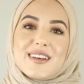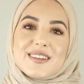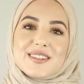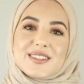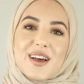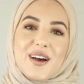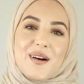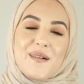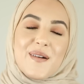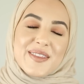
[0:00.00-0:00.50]

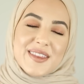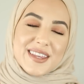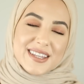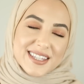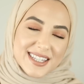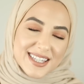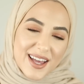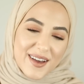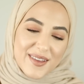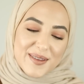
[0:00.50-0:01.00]
So
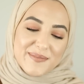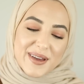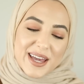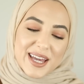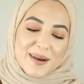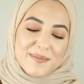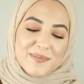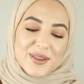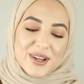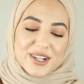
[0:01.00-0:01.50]
this is how the
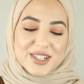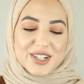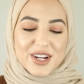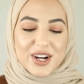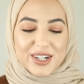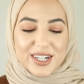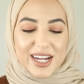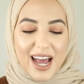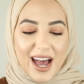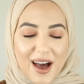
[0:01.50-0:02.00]
makeup look
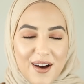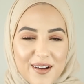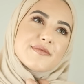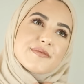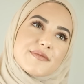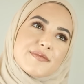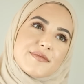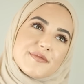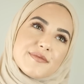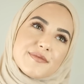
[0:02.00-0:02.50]
turned out.
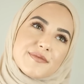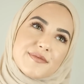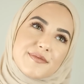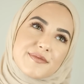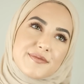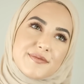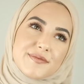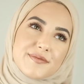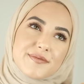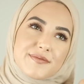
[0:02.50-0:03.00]
I think it's
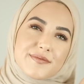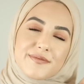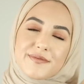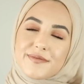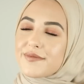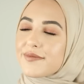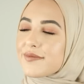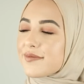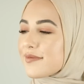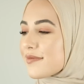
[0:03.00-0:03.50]
like
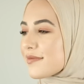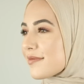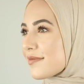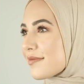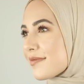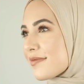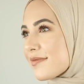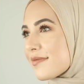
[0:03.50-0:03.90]
really like